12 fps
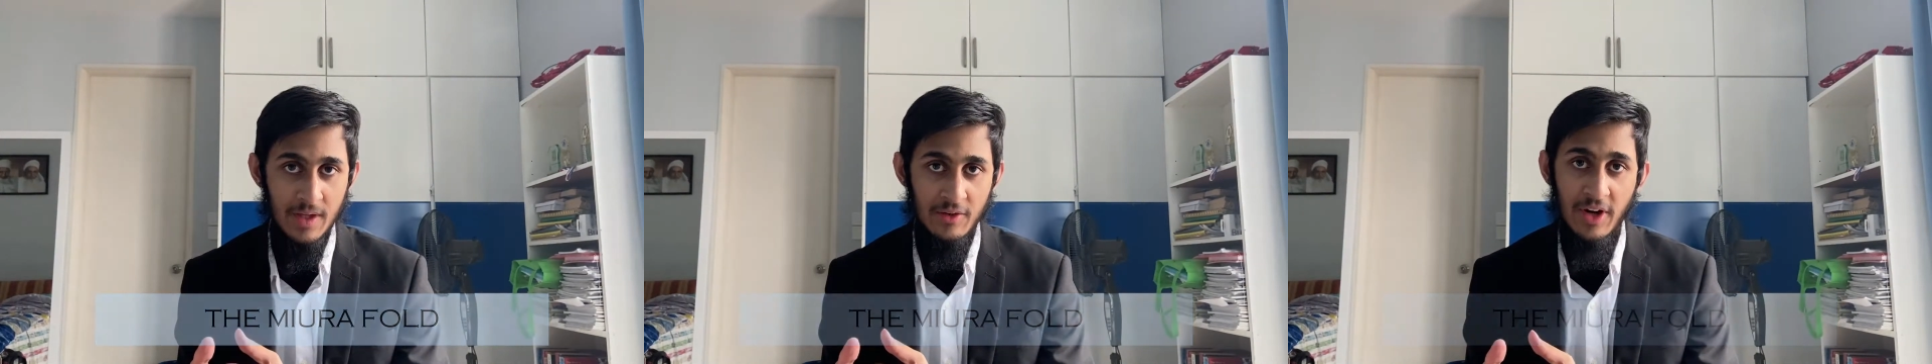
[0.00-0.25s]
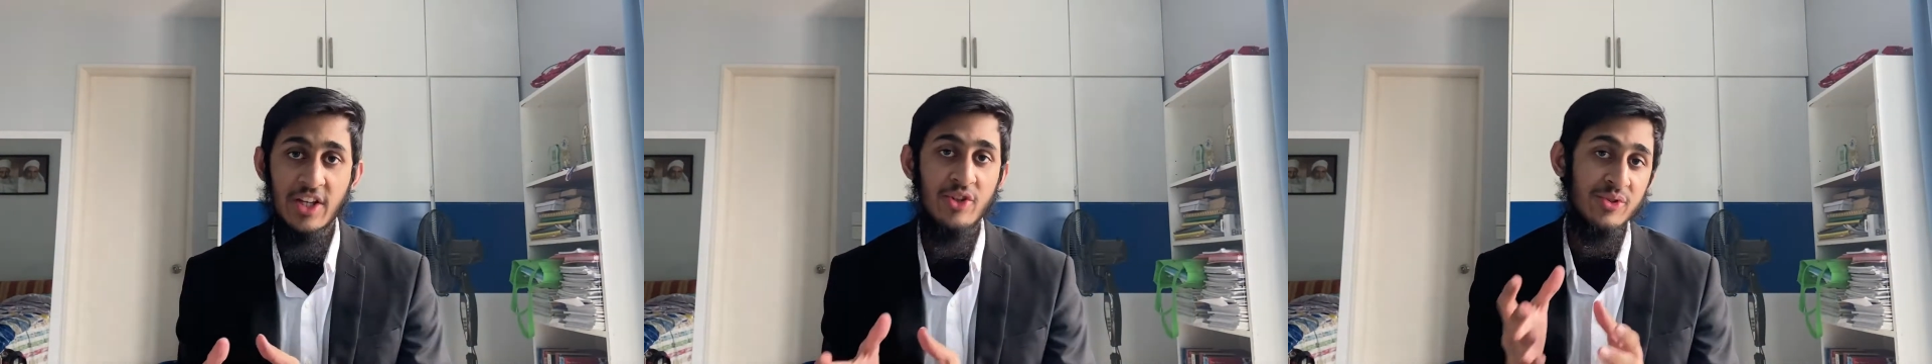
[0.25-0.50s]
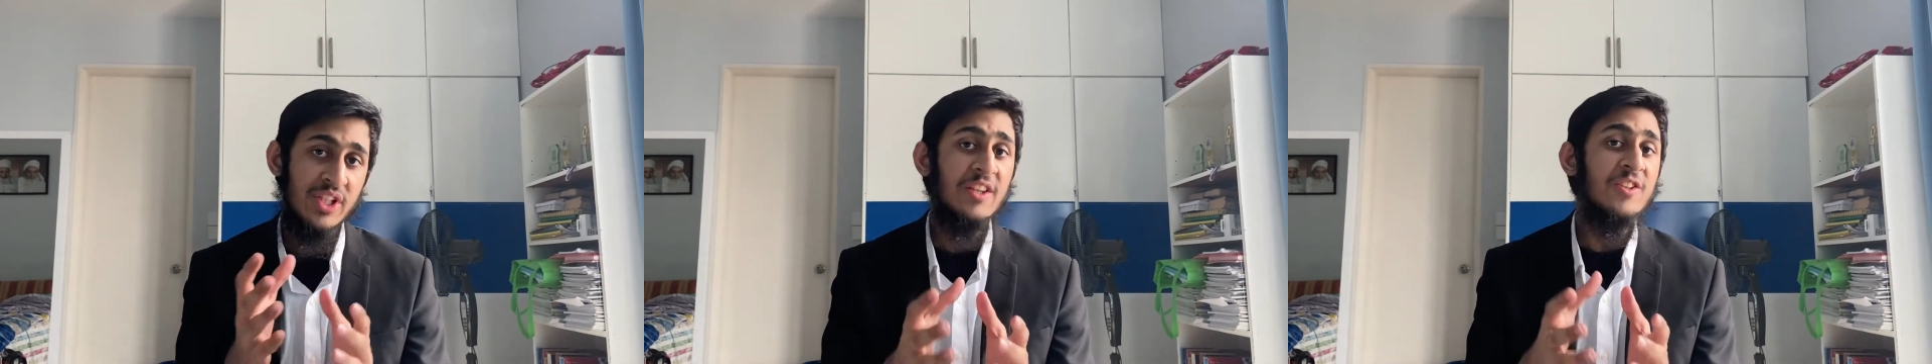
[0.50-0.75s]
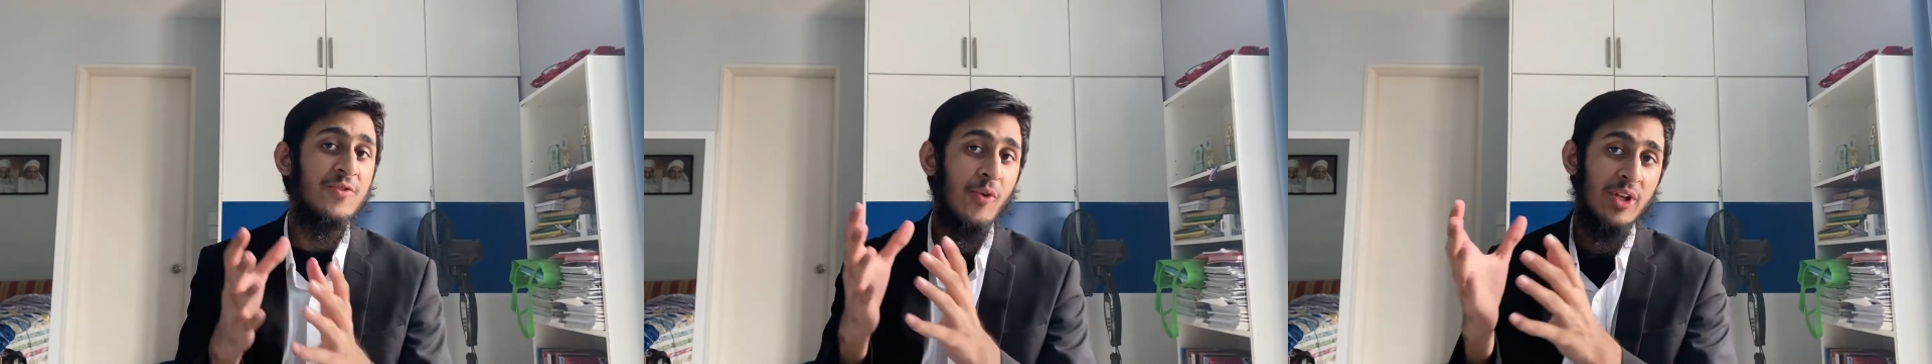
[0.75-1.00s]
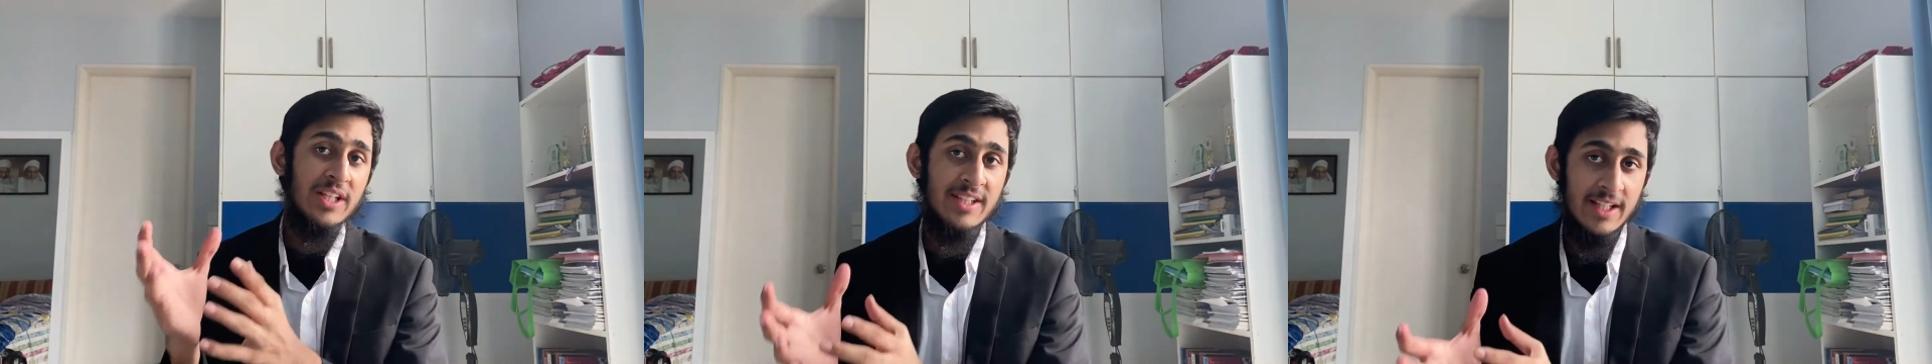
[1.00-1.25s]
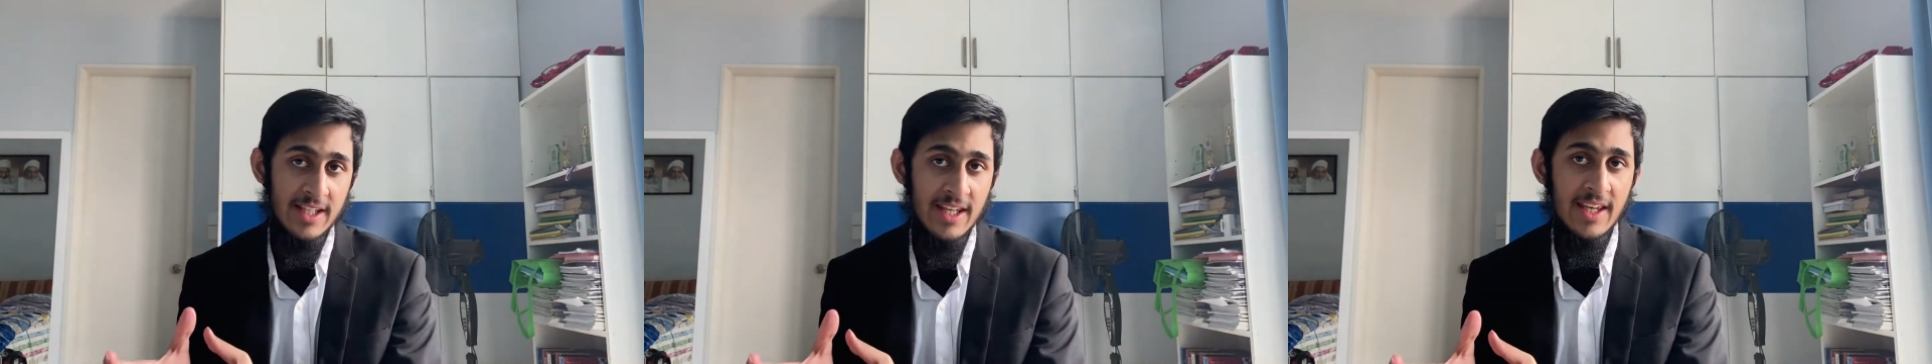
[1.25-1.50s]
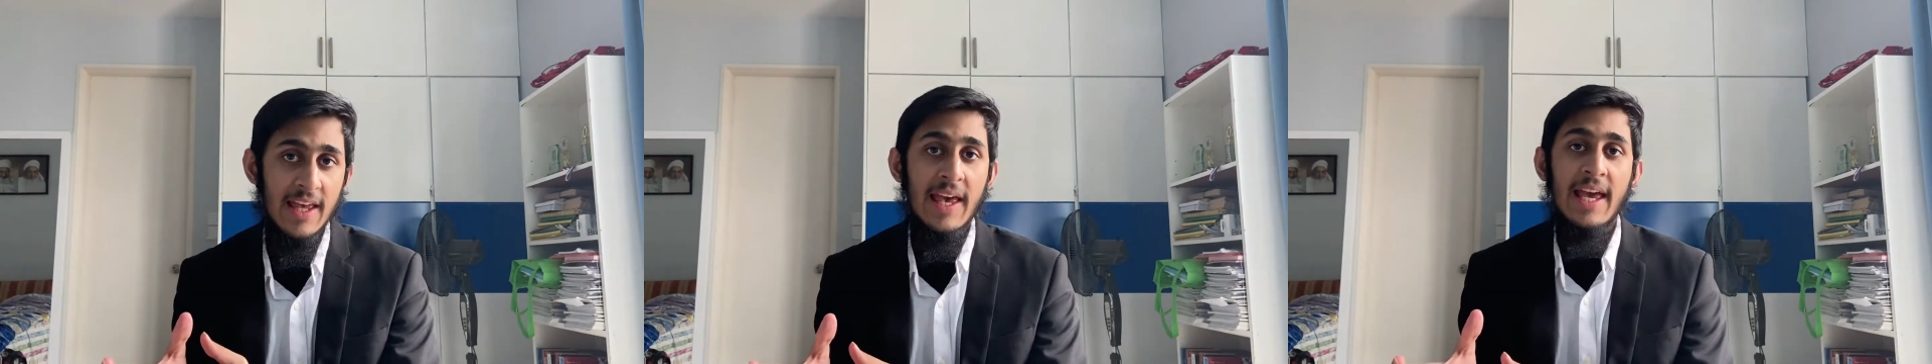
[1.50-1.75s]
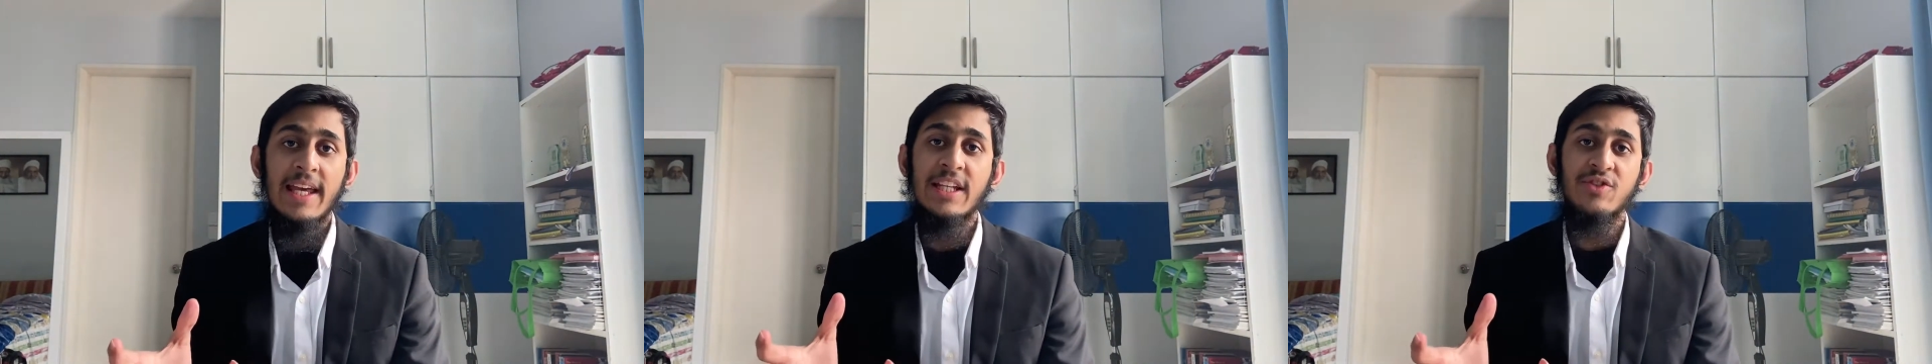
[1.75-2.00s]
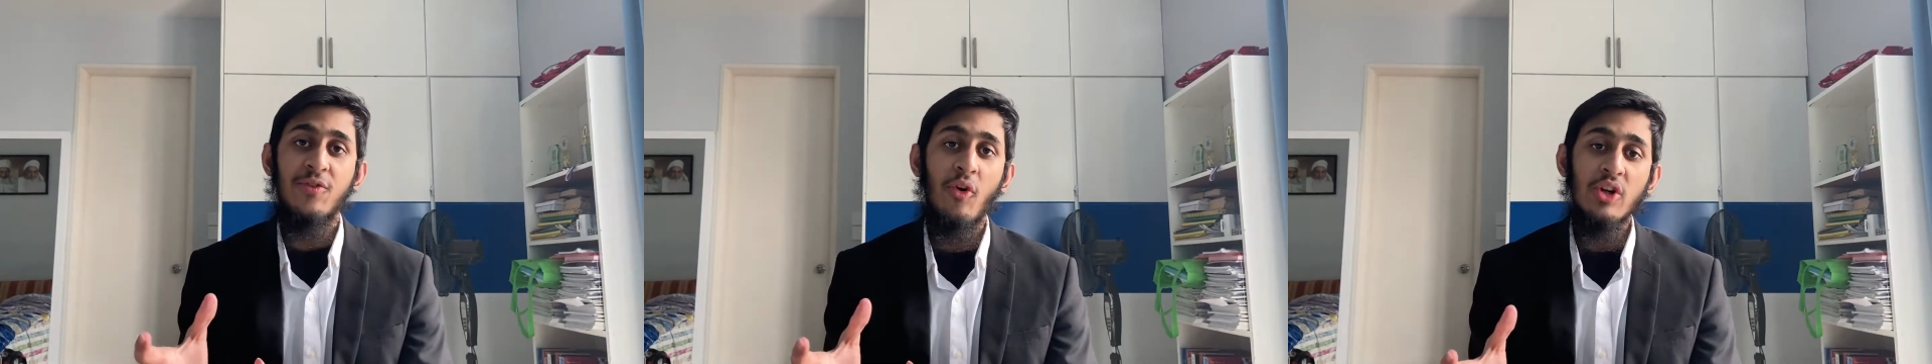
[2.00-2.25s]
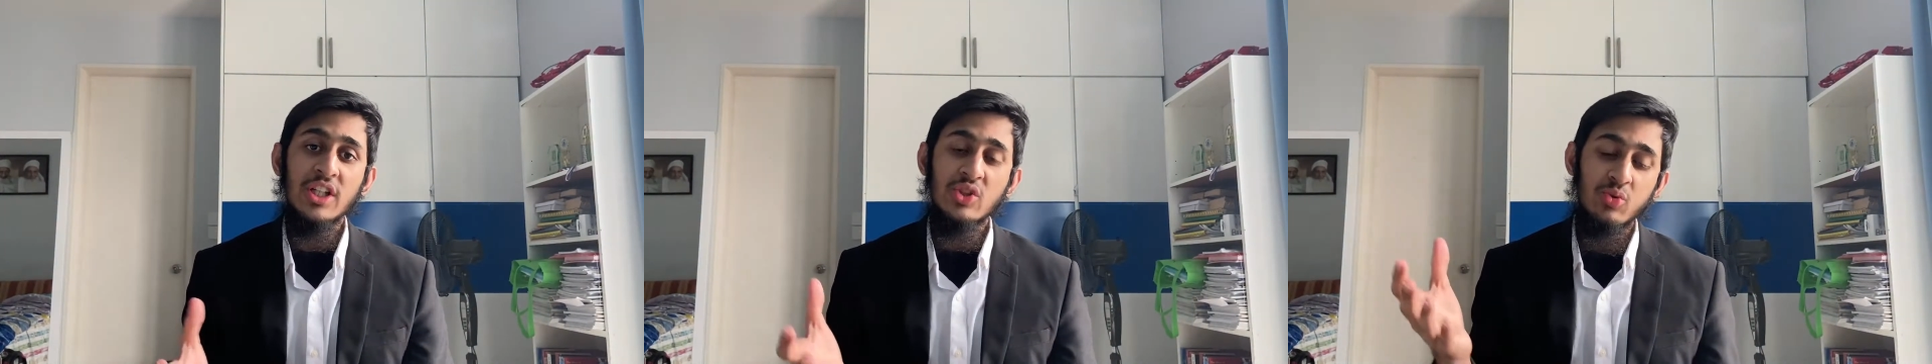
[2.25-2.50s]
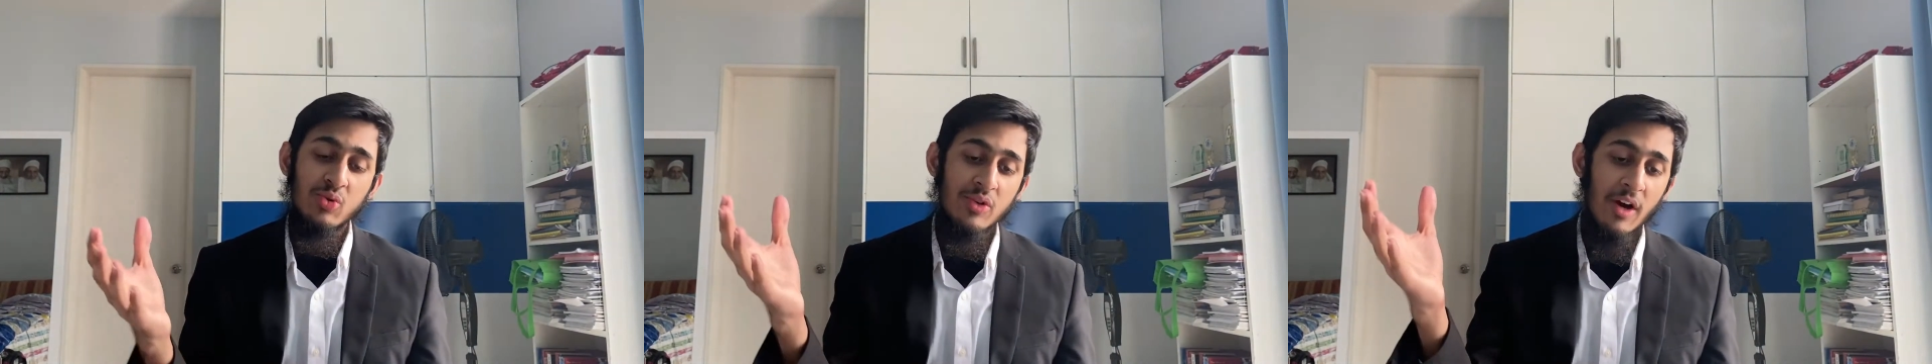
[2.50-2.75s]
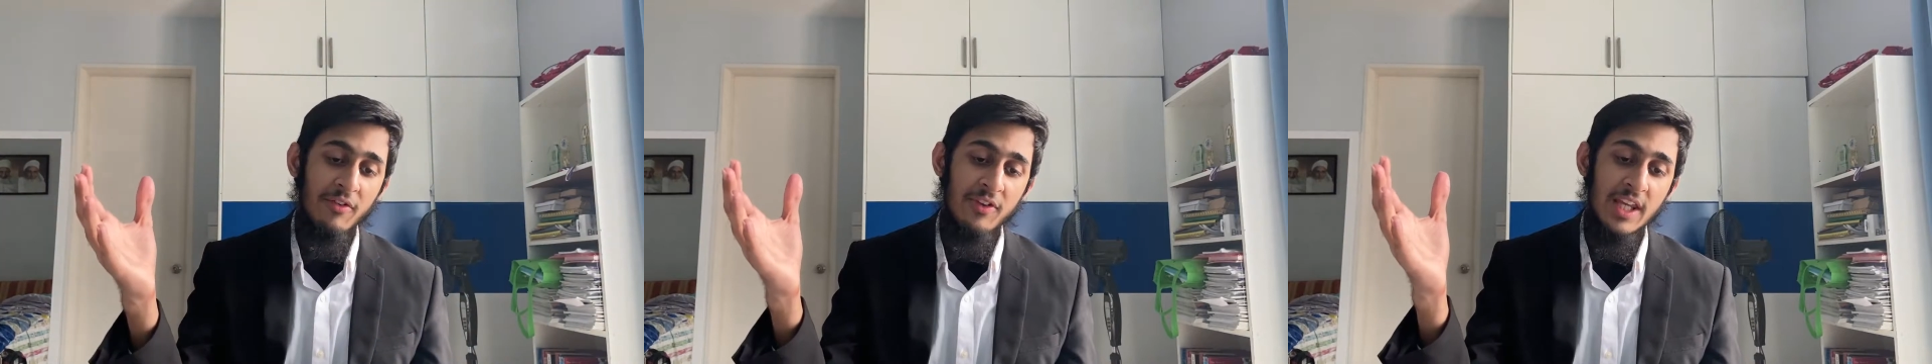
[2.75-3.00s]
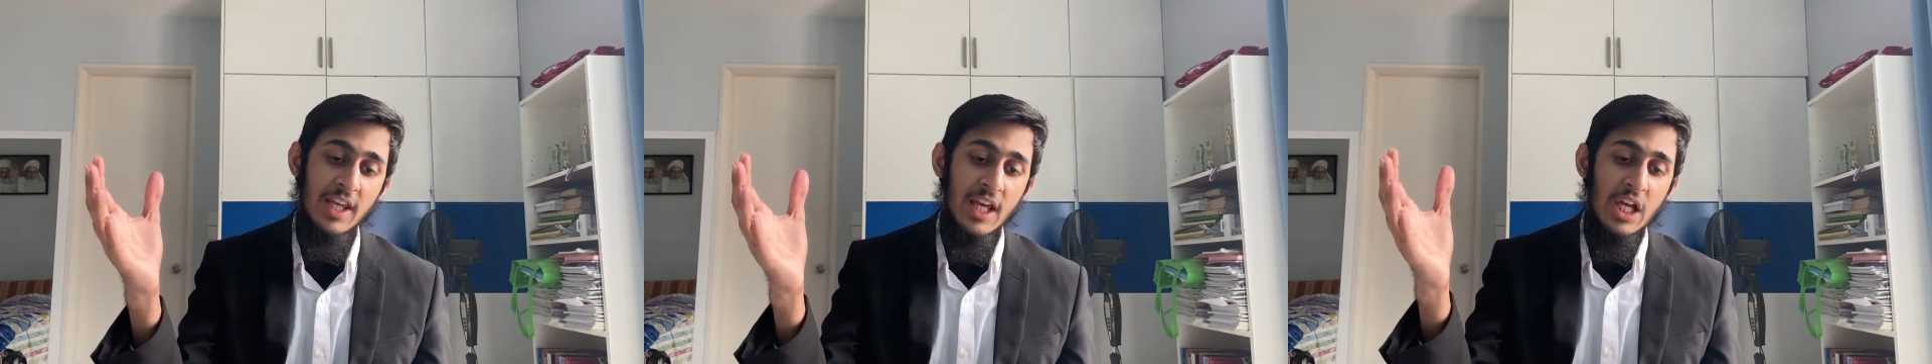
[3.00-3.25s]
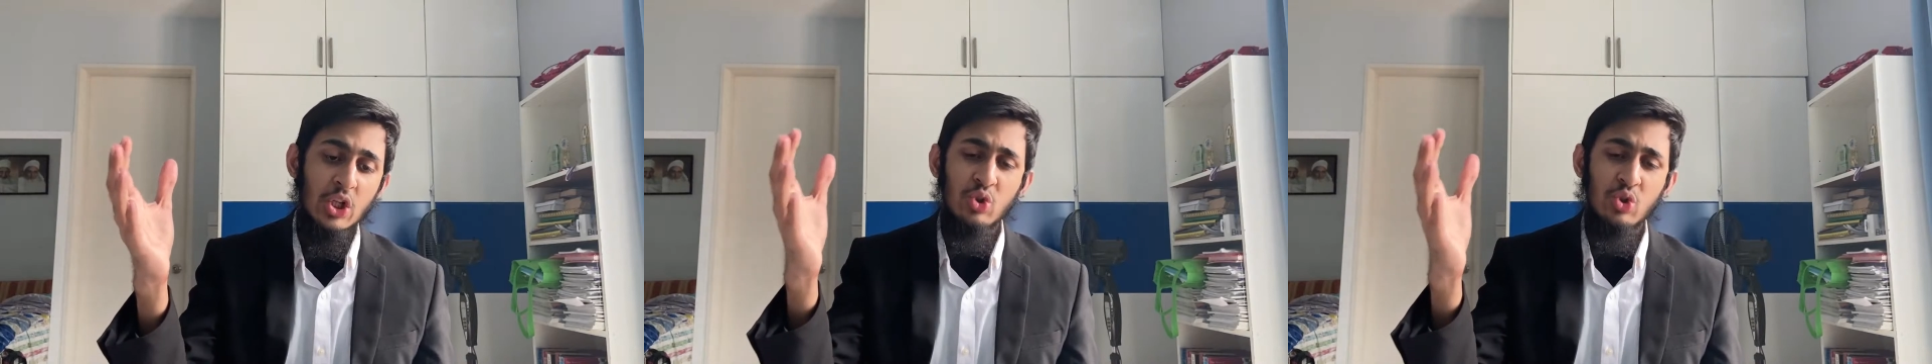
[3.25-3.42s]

Right? Using this folding technique, it is folded to roughly